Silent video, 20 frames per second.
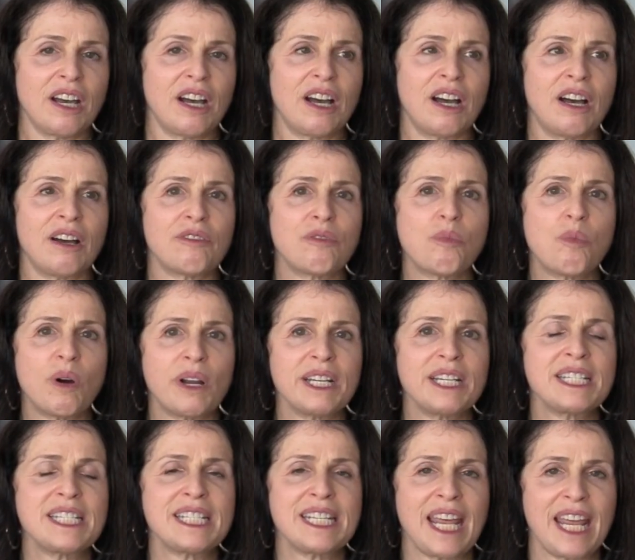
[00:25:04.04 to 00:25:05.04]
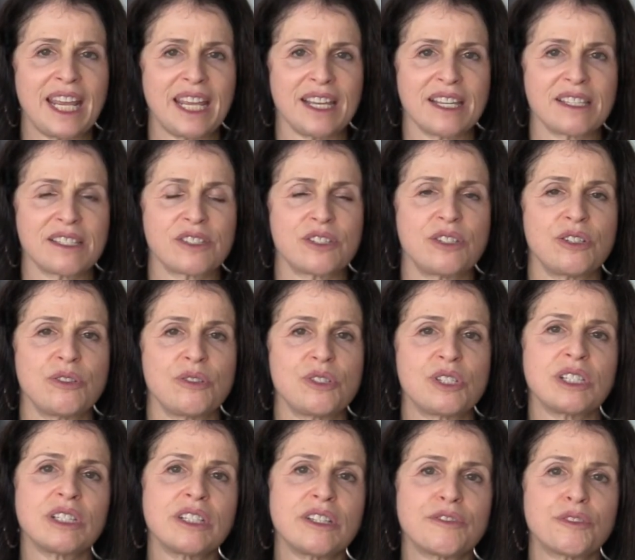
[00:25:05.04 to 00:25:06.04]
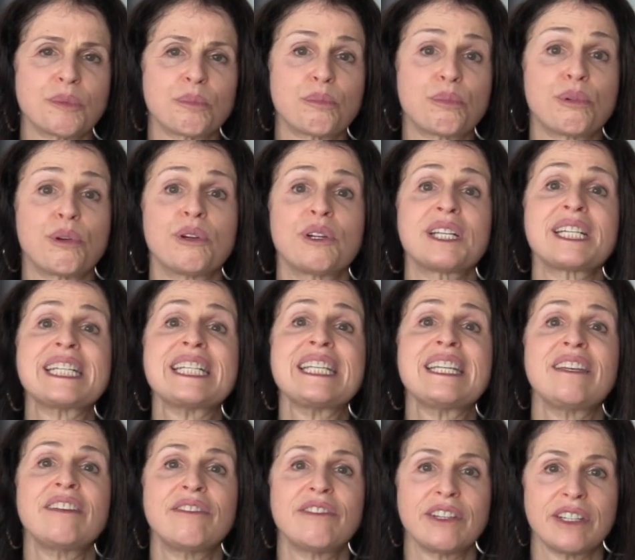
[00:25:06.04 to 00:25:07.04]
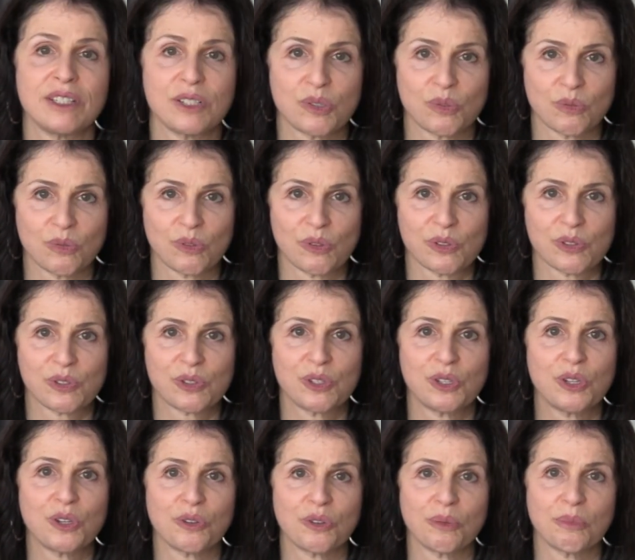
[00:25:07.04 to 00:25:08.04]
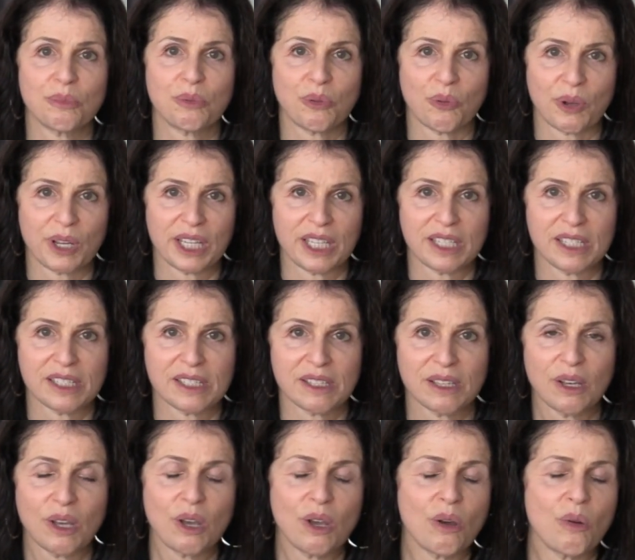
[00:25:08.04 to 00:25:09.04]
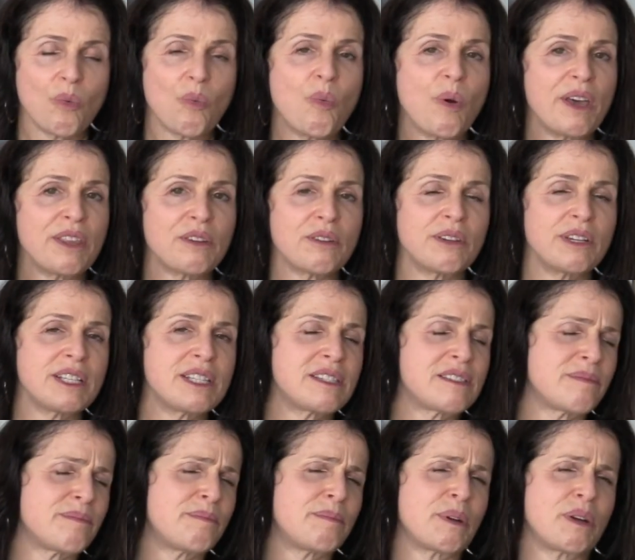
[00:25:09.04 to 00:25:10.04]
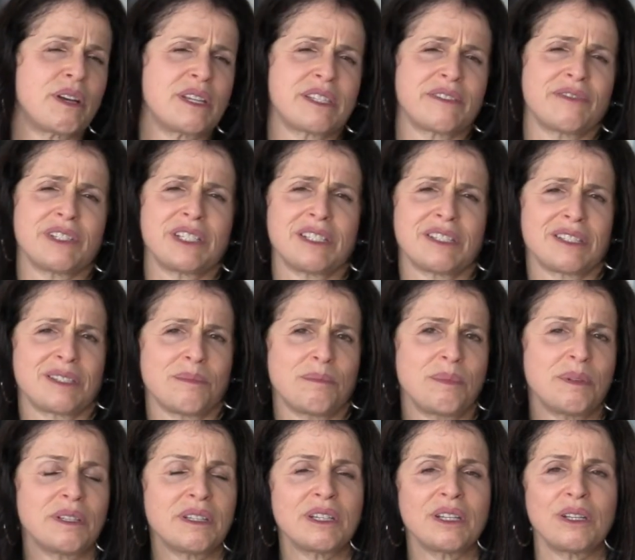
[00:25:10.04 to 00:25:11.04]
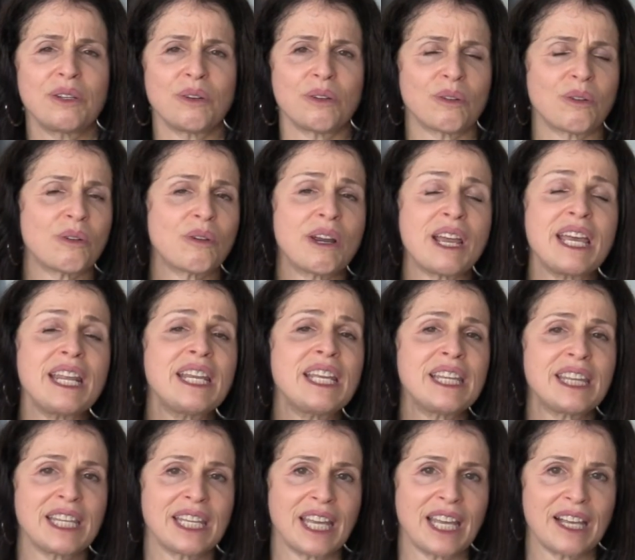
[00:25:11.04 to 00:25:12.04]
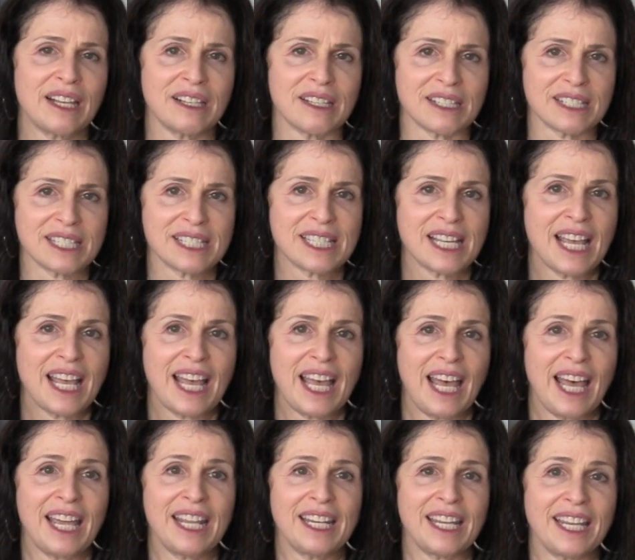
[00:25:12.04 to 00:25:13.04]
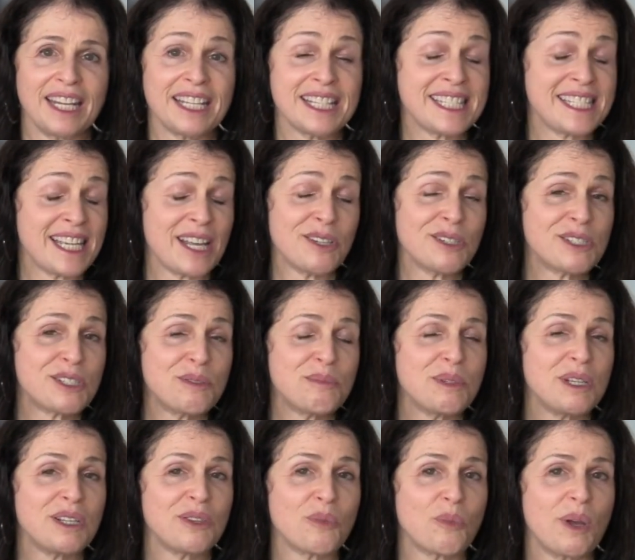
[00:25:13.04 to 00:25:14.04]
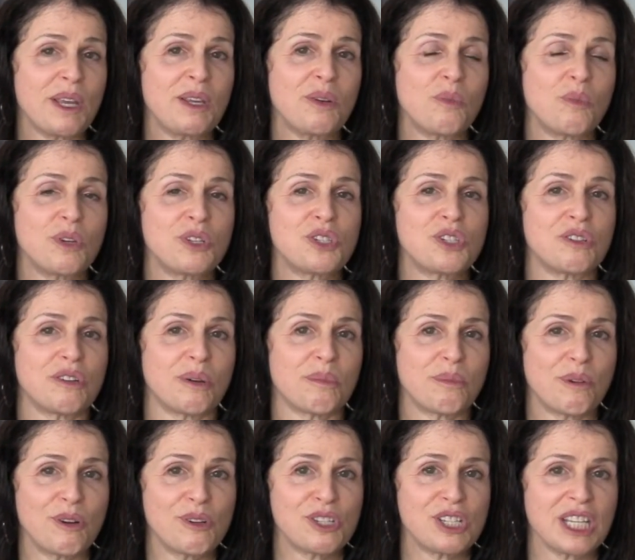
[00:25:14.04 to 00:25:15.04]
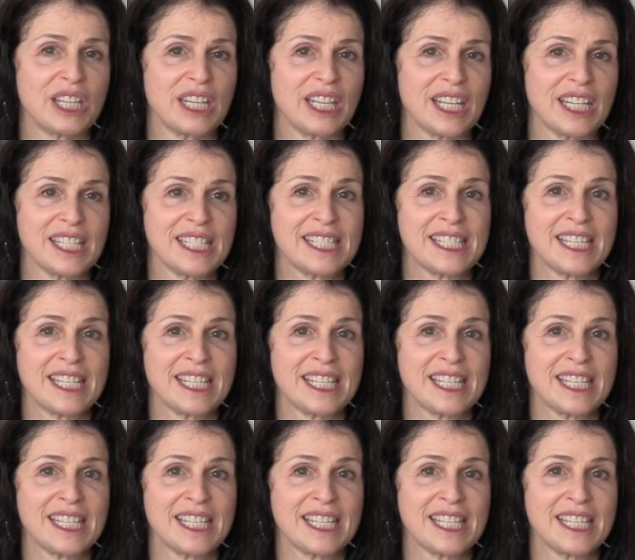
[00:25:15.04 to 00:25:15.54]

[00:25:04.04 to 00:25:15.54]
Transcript: of what it takes to deliver productivity tools to your employees, whether it's because of a disability or anything else. And it sounds to me the way in which you're approaching this is